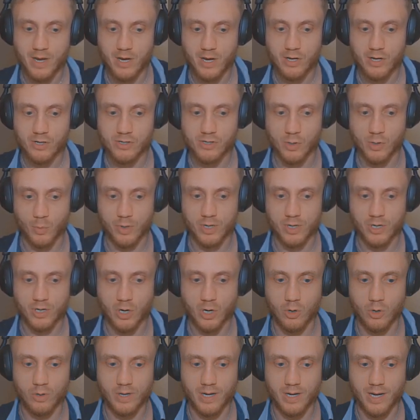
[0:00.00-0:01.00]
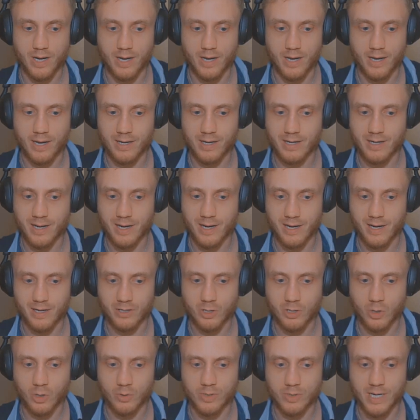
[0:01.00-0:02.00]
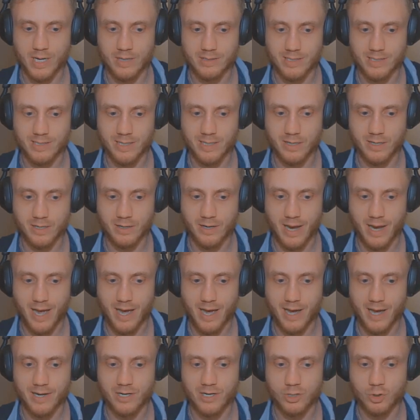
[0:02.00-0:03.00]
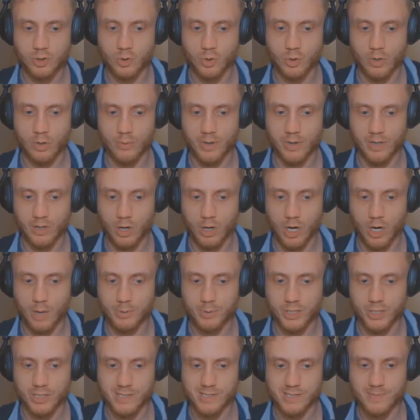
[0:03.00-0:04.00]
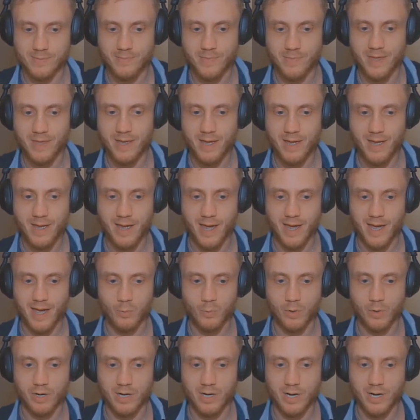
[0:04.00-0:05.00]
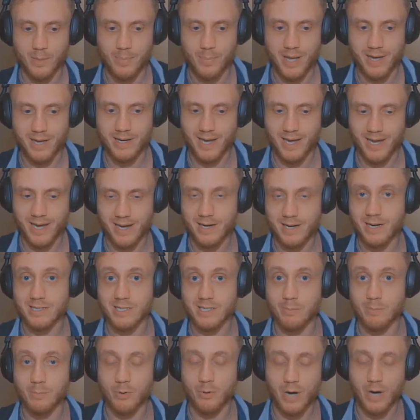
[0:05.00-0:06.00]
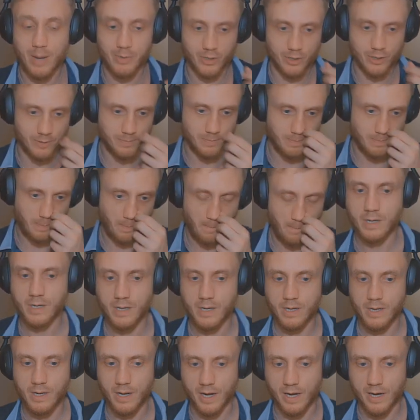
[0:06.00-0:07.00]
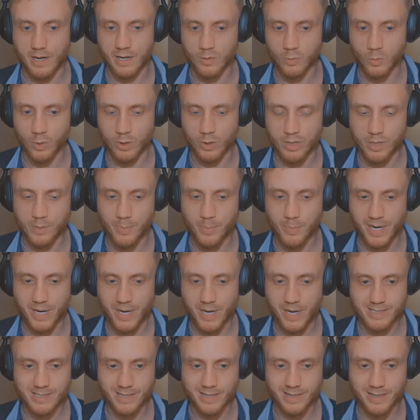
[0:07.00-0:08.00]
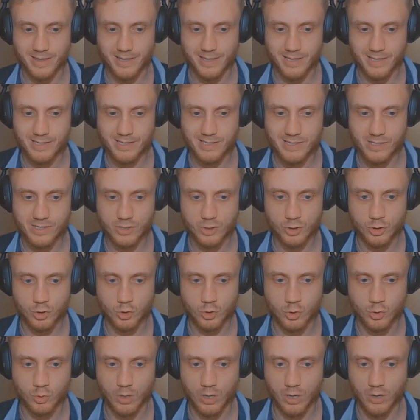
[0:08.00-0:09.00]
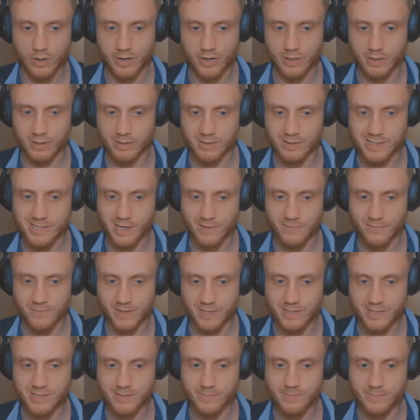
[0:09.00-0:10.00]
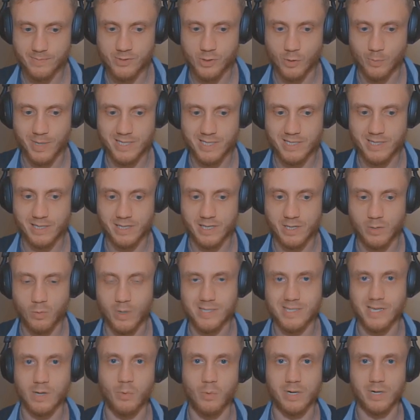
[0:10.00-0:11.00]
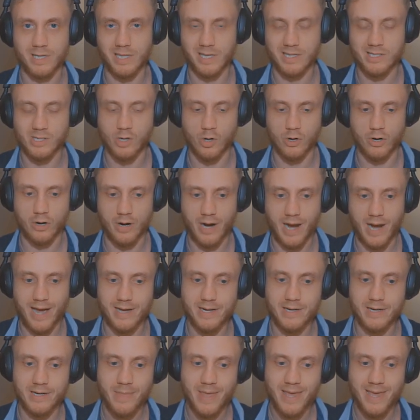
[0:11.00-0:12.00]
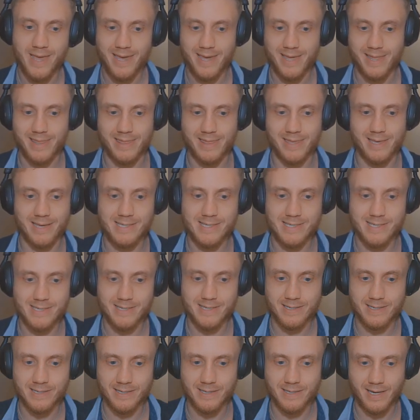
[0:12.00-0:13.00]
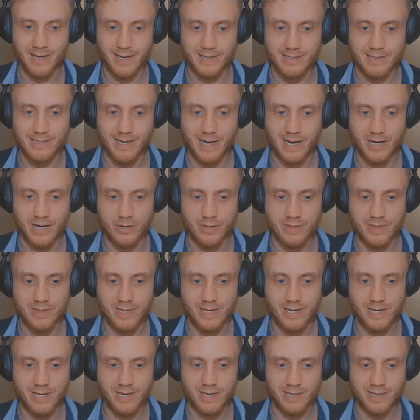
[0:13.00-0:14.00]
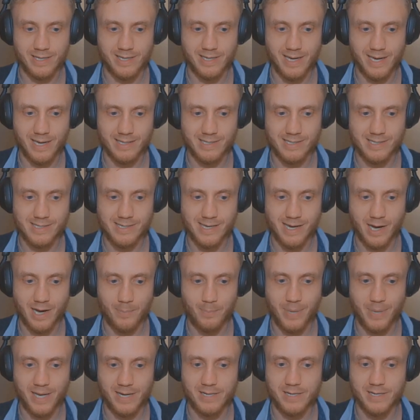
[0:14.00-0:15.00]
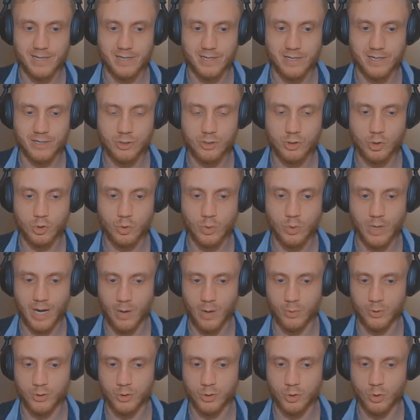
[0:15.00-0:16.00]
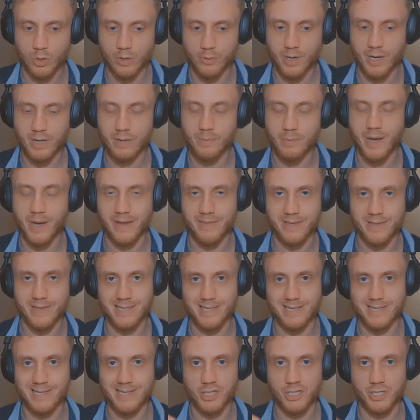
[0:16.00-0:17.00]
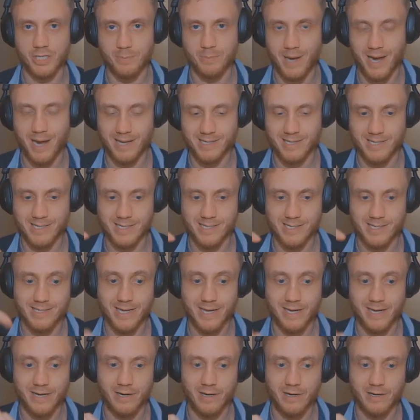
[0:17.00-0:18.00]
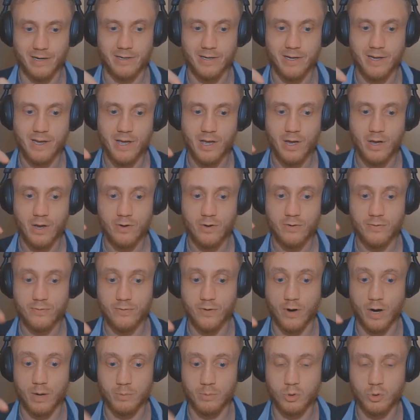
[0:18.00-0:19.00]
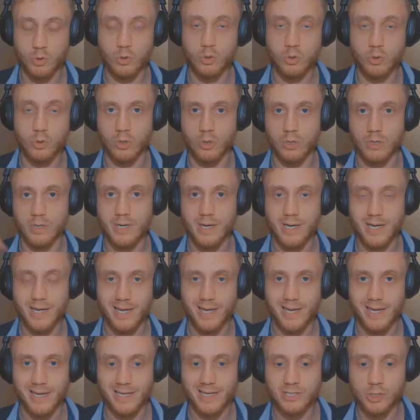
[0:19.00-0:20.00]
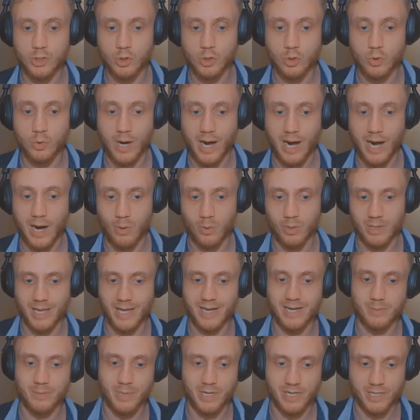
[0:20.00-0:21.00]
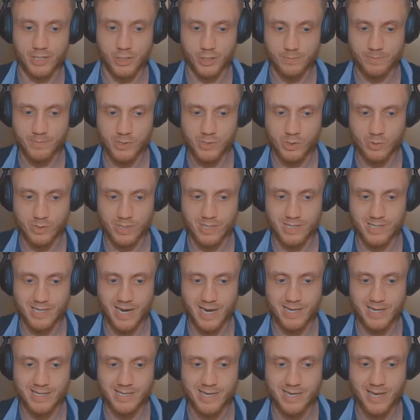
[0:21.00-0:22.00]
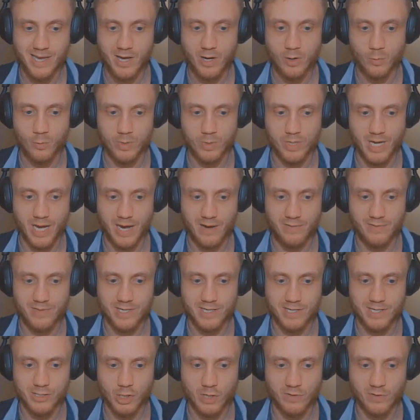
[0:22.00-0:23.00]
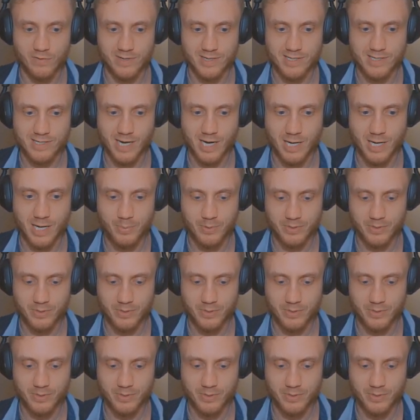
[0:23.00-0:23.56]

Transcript: So we're going to go ahead and go down to here, add URL options, and we're going to append a custom parameter, and we're going to paste this URL suffix. So basically when someone clicks on our ad, this entire thing gets appended to our URL, and this essentially passes data from Google into our landing page. So in this case, we have the service type.